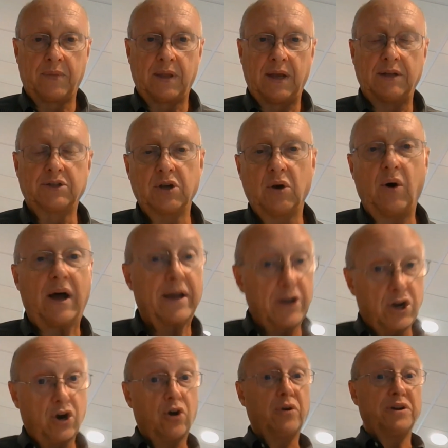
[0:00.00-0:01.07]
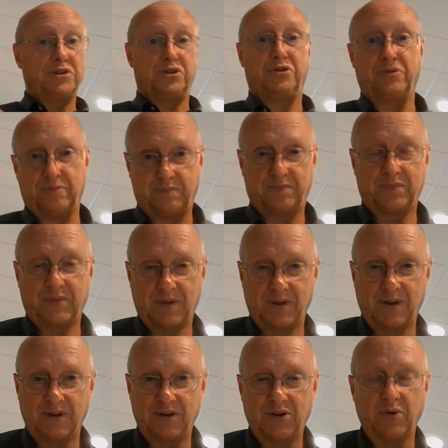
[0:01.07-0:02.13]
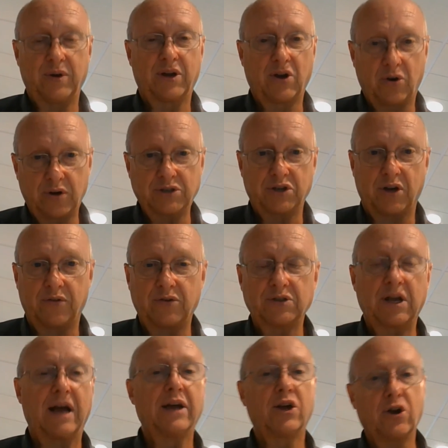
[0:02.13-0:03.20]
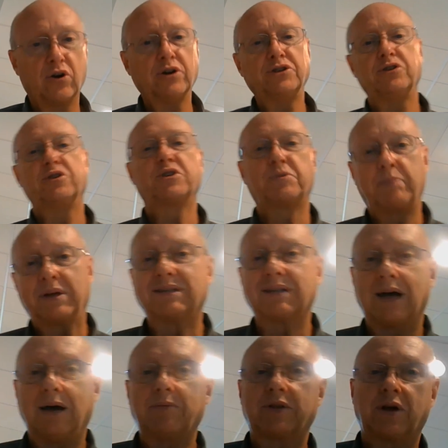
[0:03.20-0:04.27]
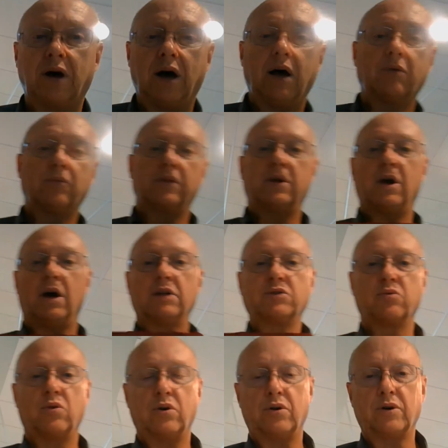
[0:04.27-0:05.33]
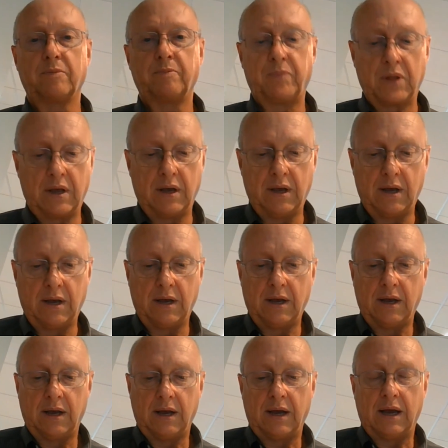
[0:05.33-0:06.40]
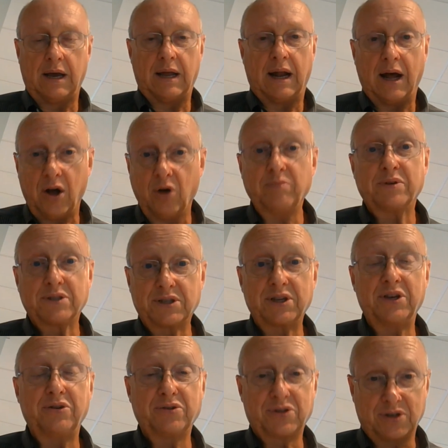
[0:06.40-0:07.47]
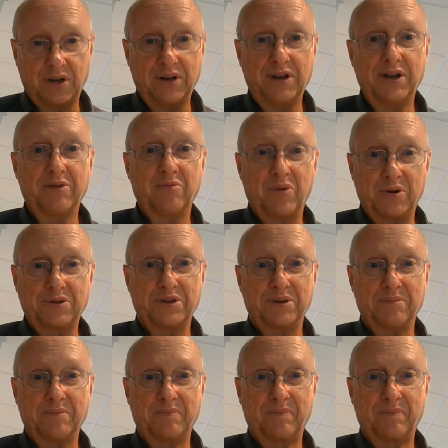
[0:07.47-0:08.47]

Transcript: And so I encourage you to encourage others. I encourage you to spend time with God, with God's word. And I hope to see you Sunday in worship.